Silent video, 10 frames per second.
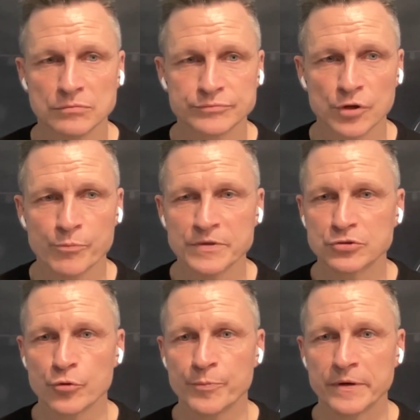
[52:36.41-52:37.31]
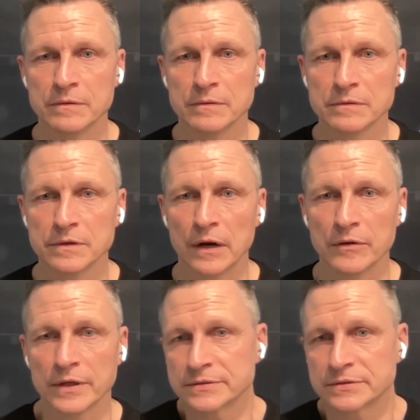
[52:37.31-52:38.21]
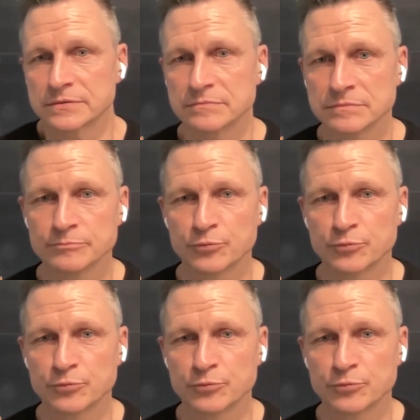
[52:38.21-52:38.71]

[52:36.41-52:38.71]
don't be stupid. You know, that's pretty.